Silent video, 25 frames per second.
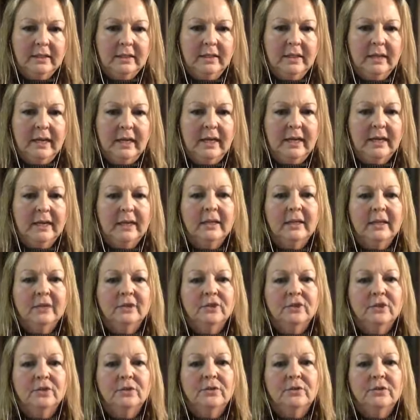And it is
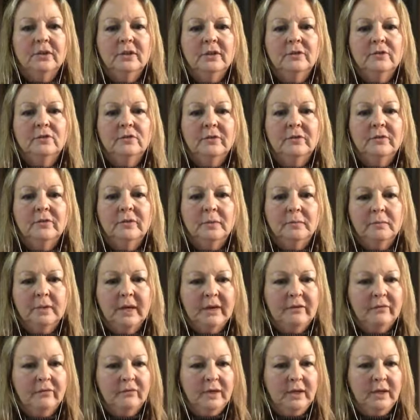usually driven by
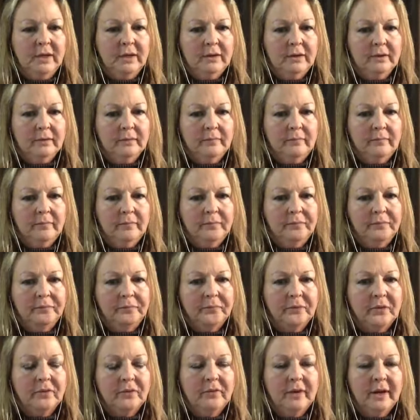fear,
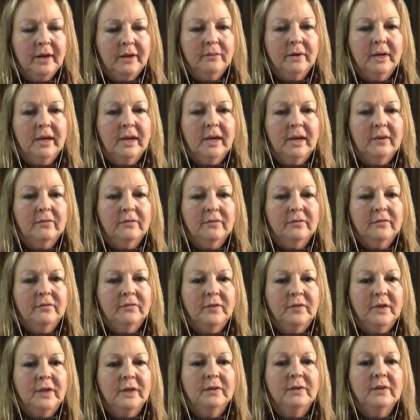right? We have a
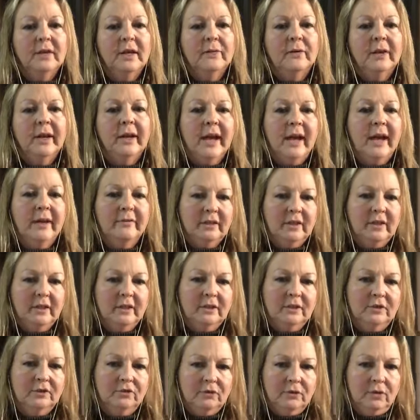fear that we have to
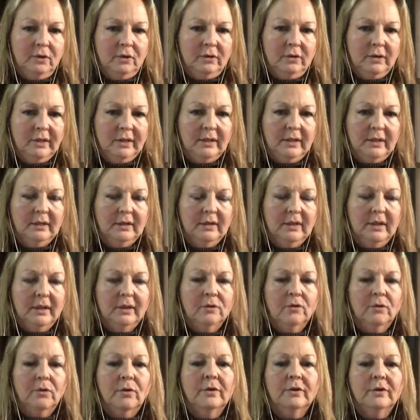control it in
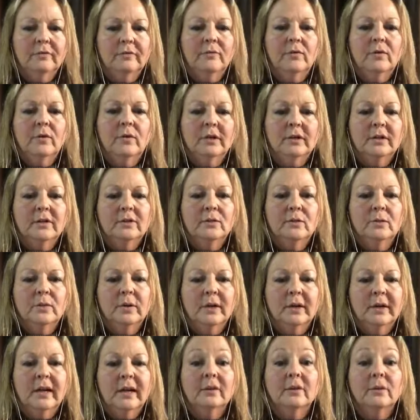order for it to work
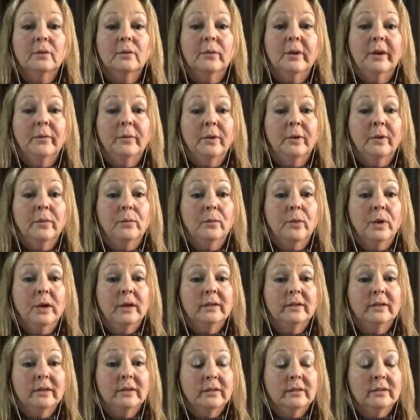out the way we want
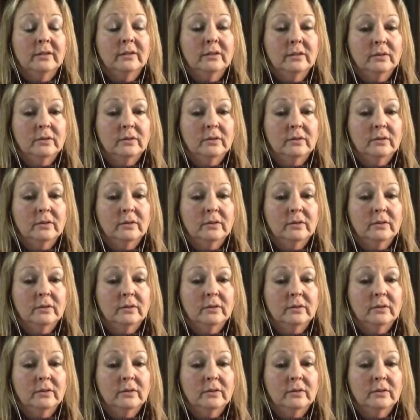it to.